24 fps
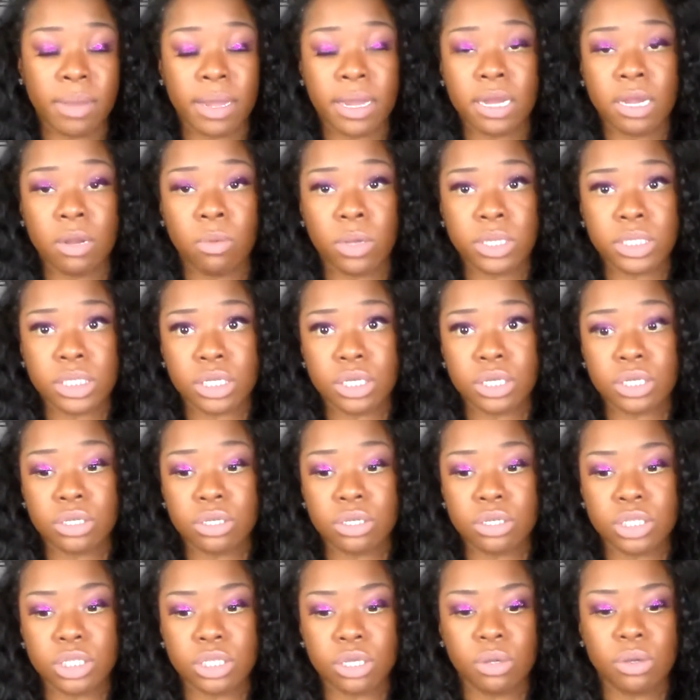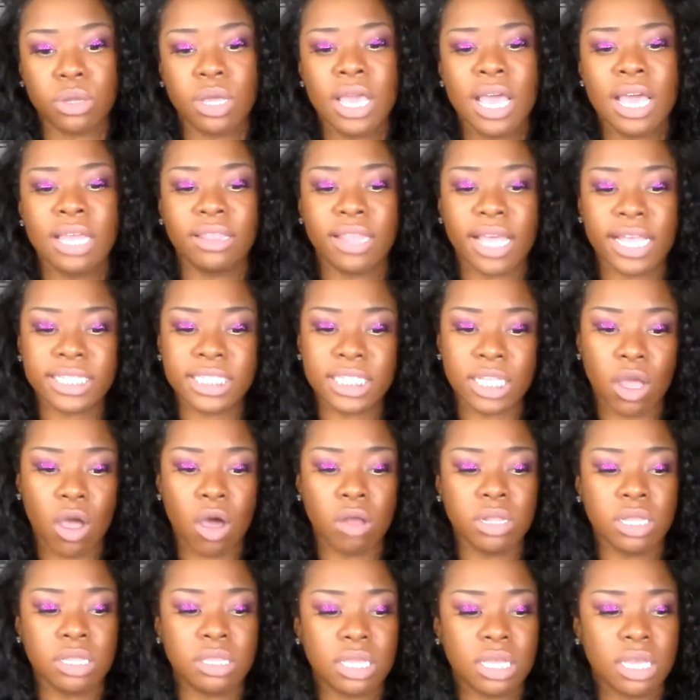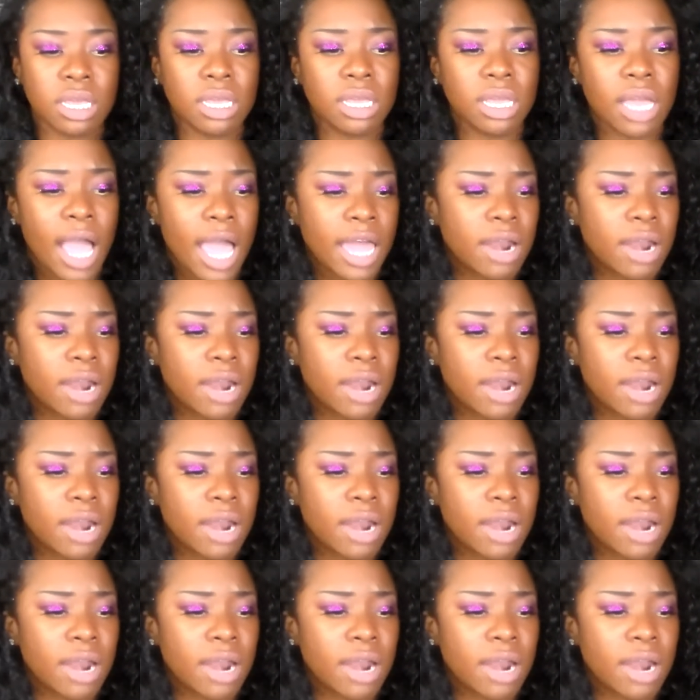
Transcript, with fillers: My hair wasn't curled. So that's the only thing.